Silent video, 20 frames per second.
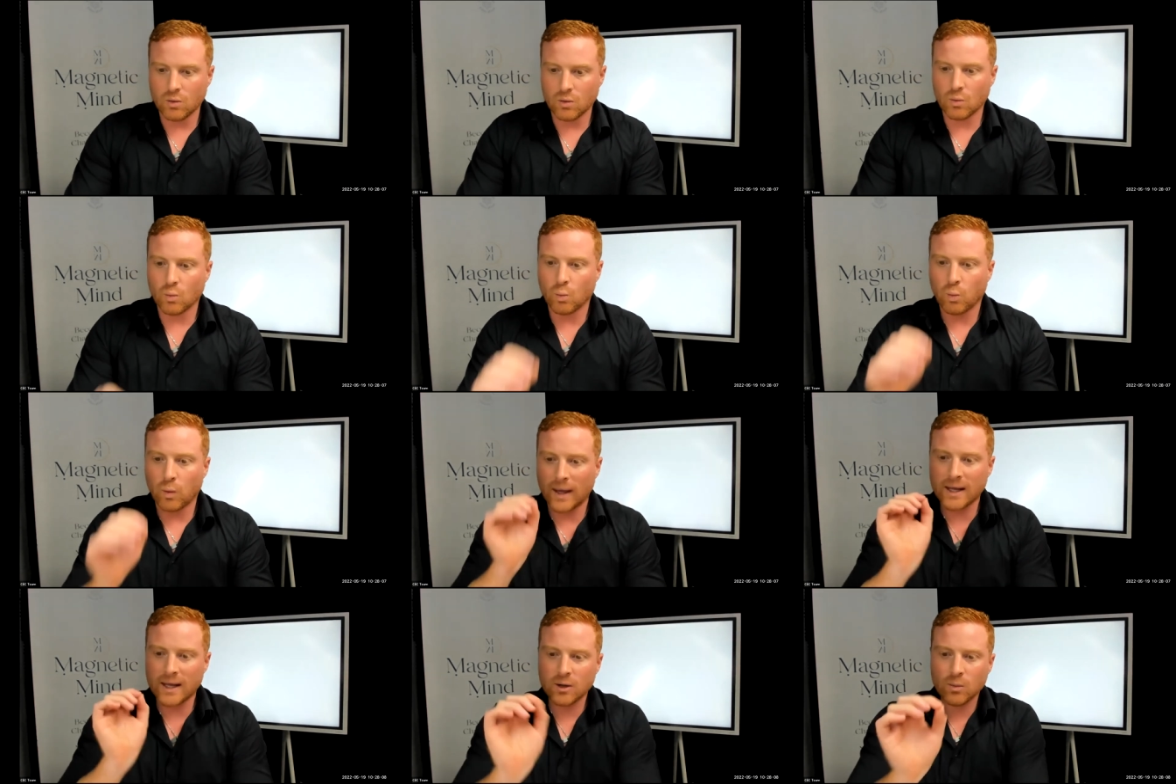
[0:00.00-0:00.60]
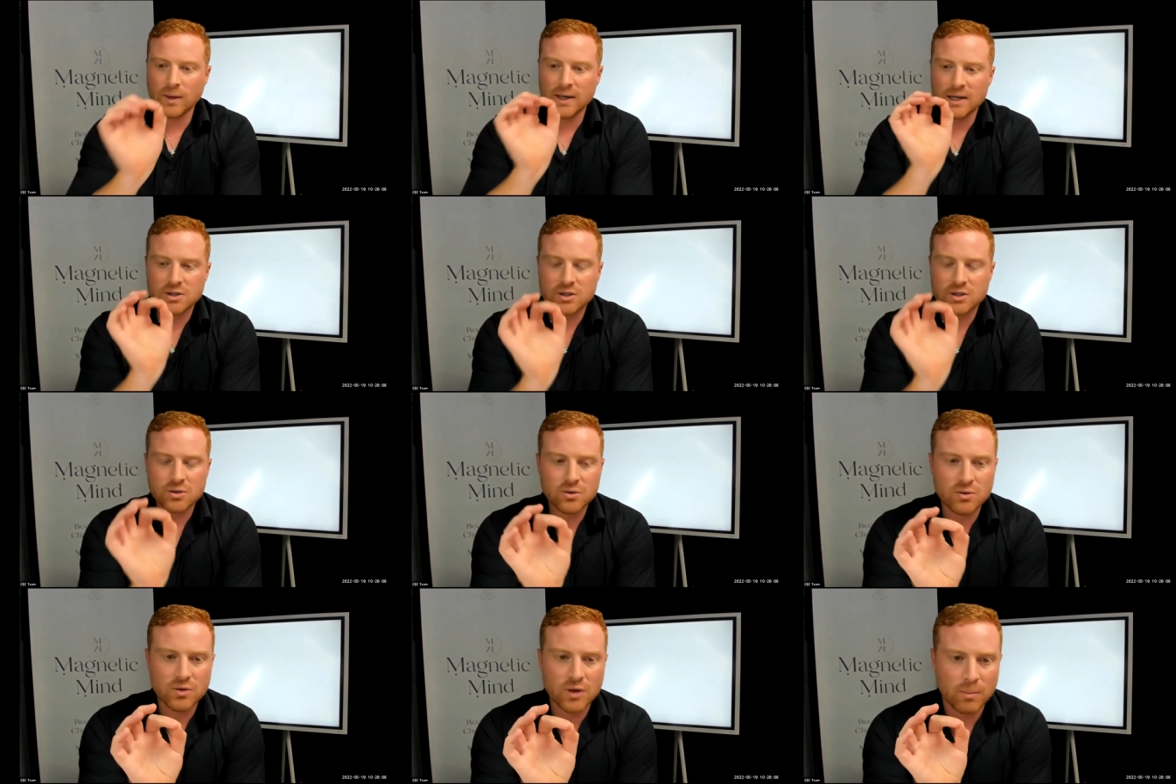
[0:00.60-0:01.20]
When we
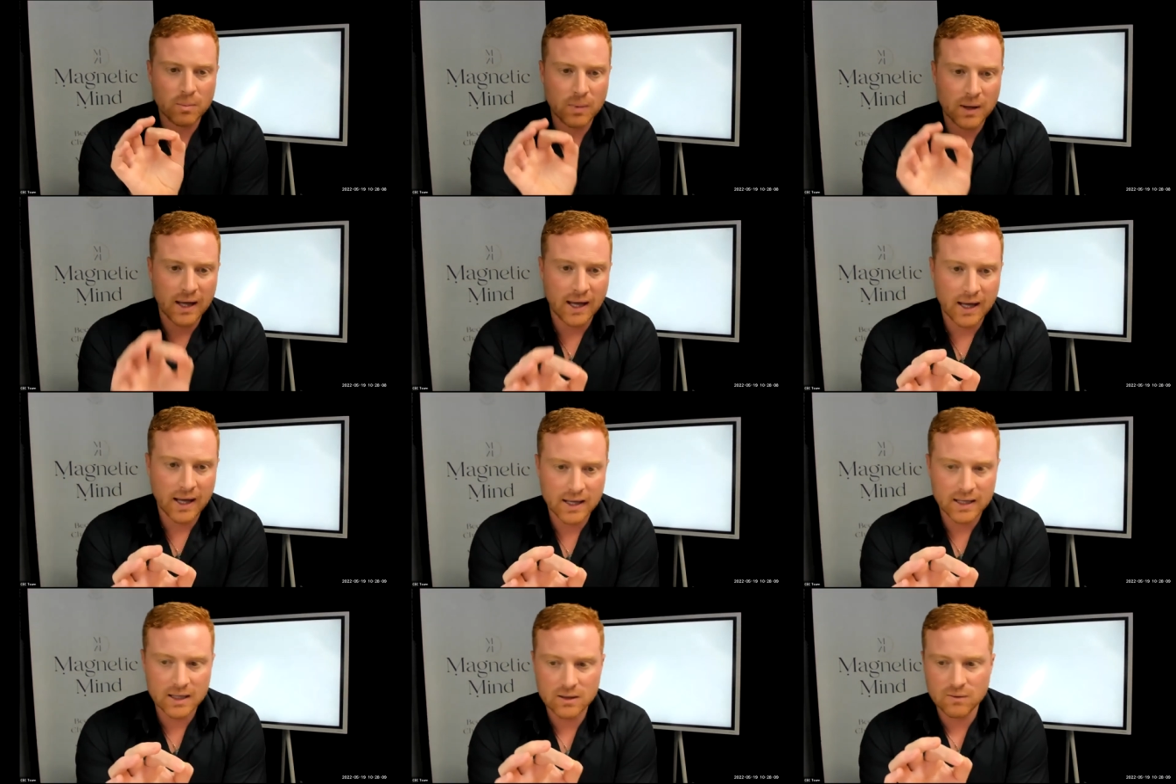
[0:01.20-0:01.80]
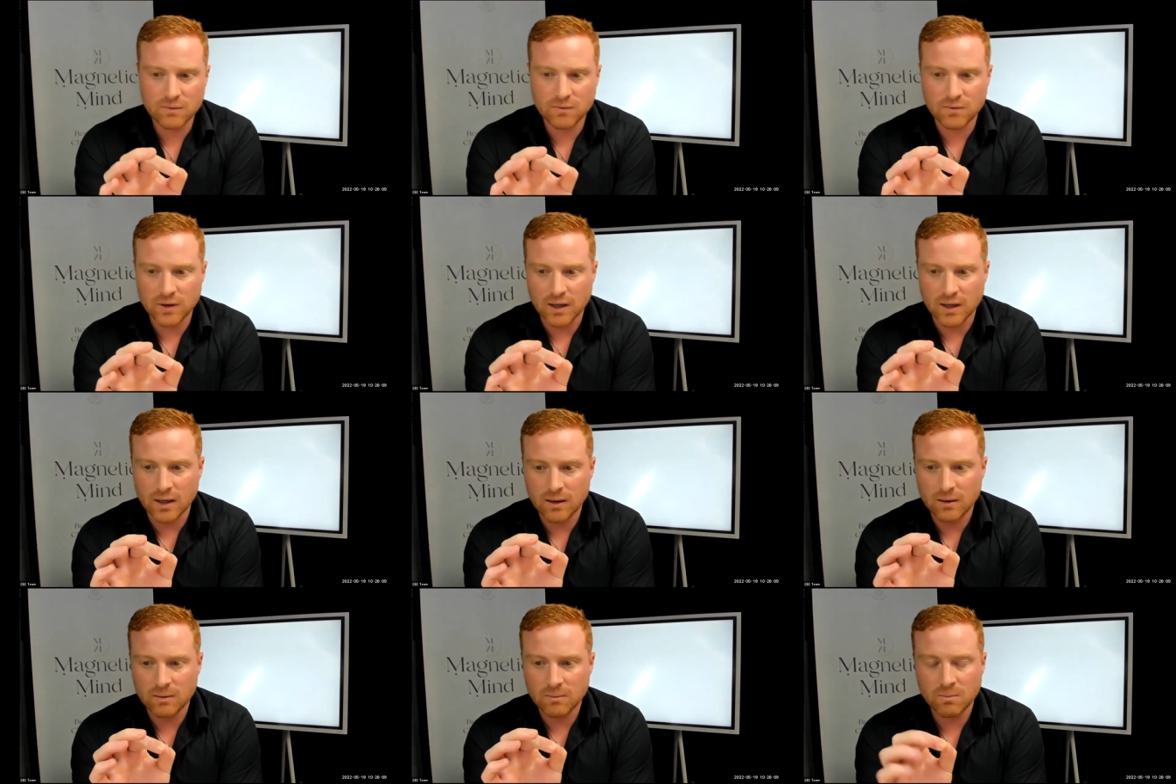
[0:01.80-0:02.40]
do the
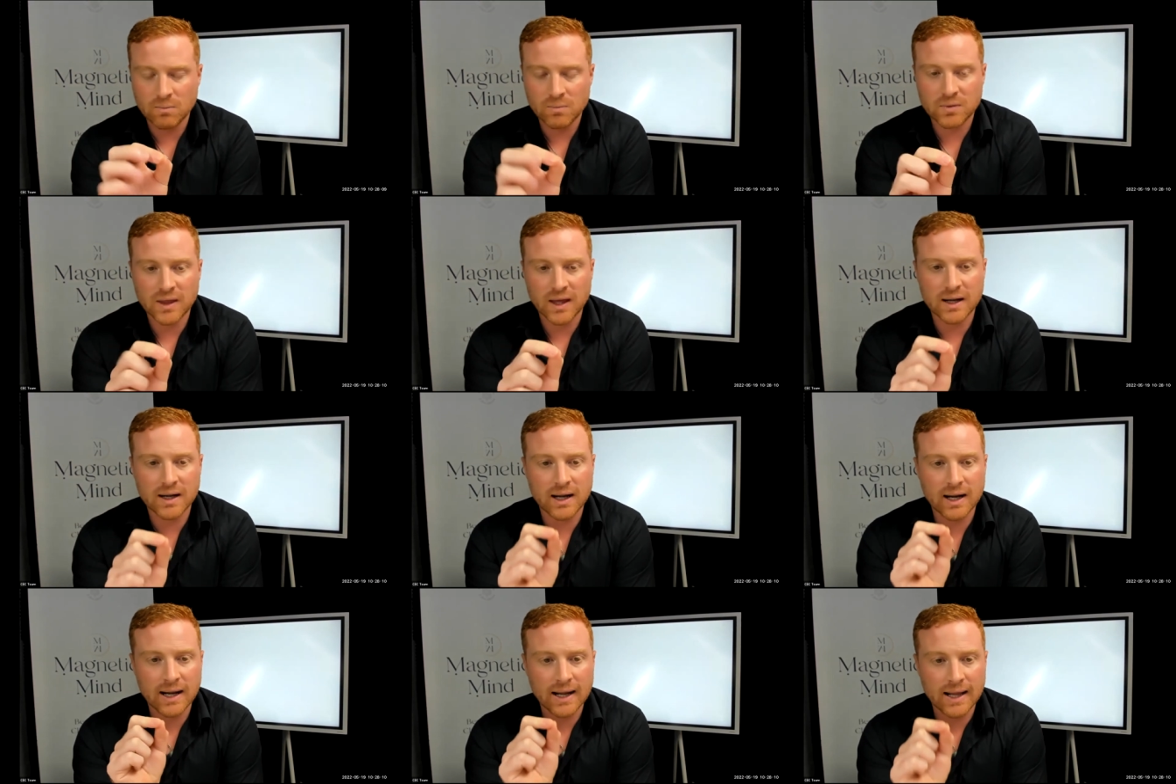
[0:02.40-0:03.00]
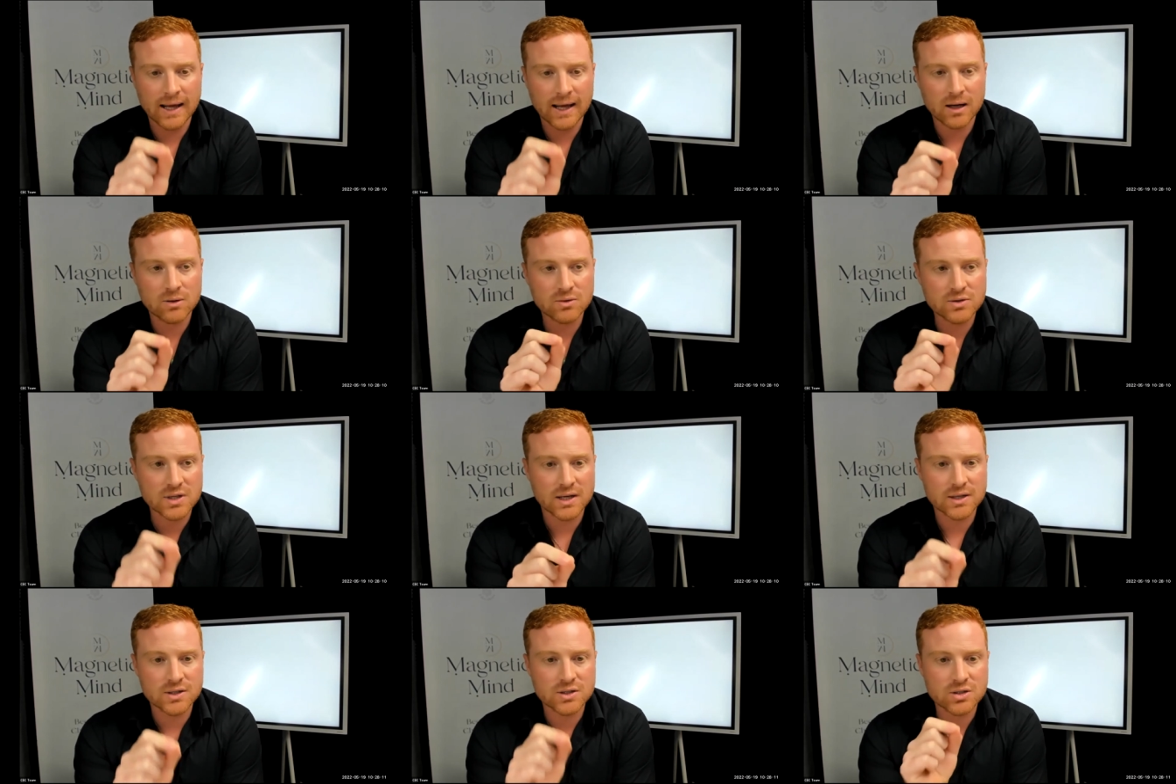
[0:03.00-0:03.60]
behavior that allows
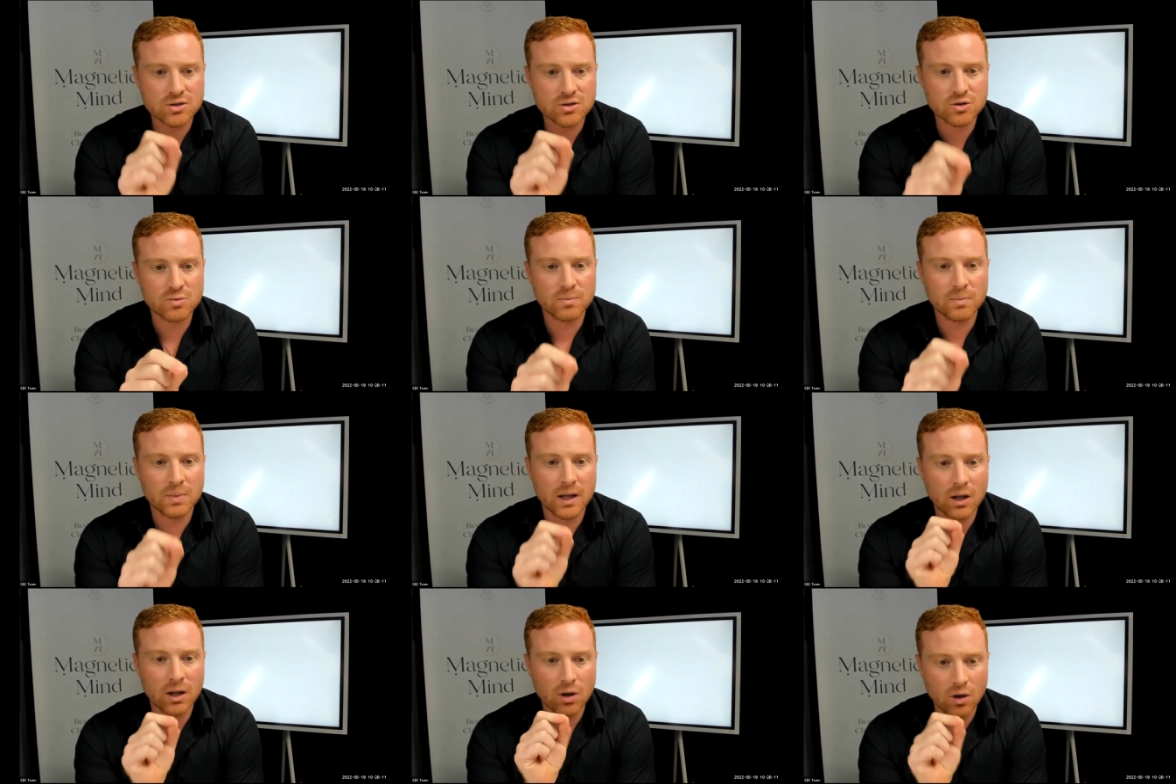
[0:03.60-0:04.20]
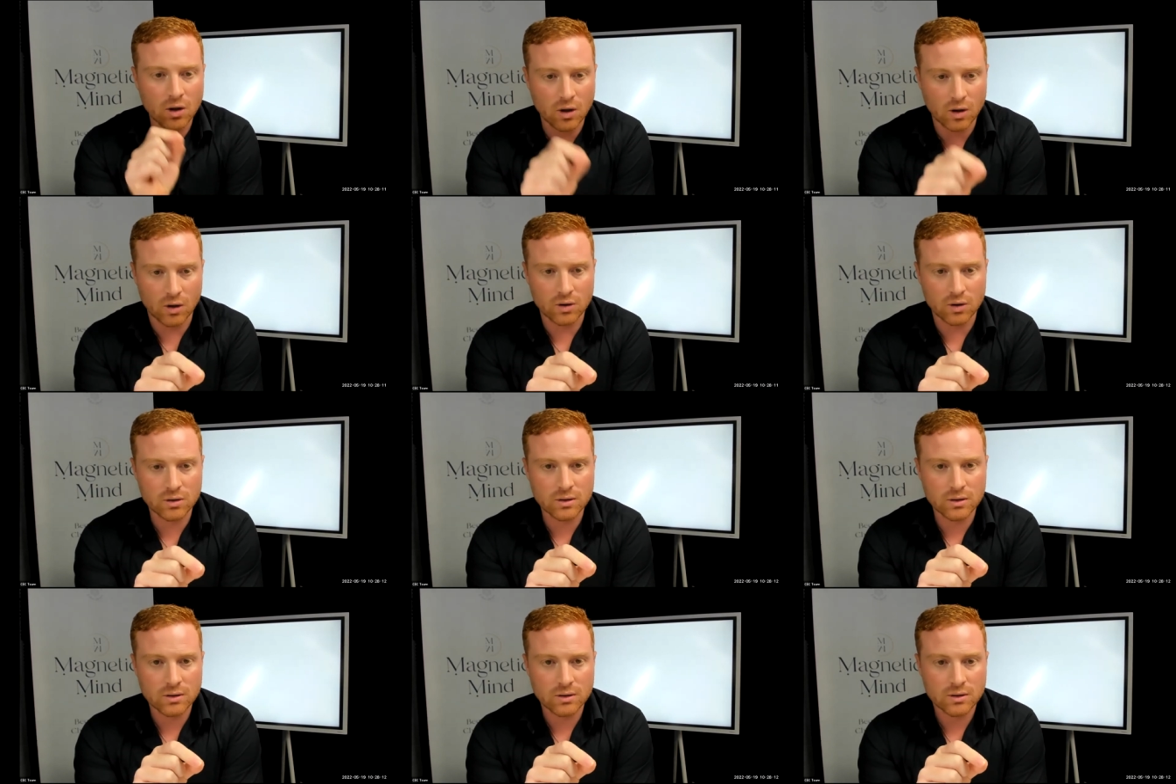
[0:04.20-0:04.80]
us to
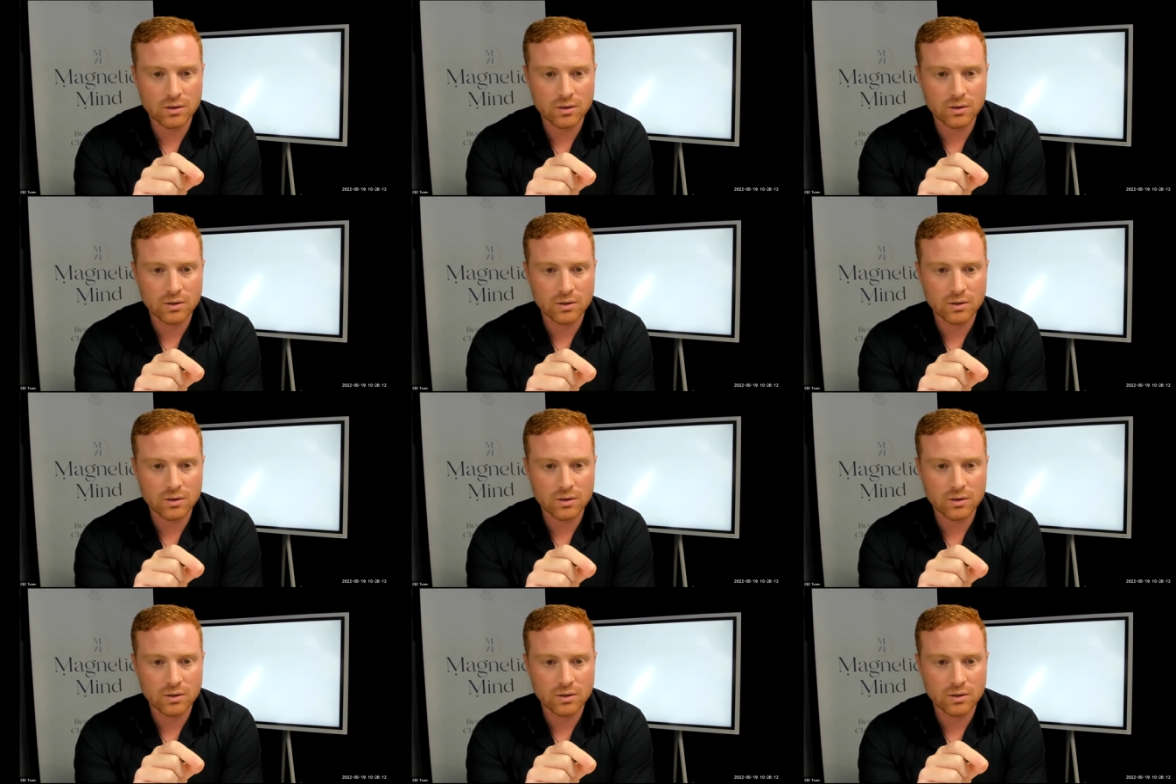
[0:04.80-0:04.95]
belong,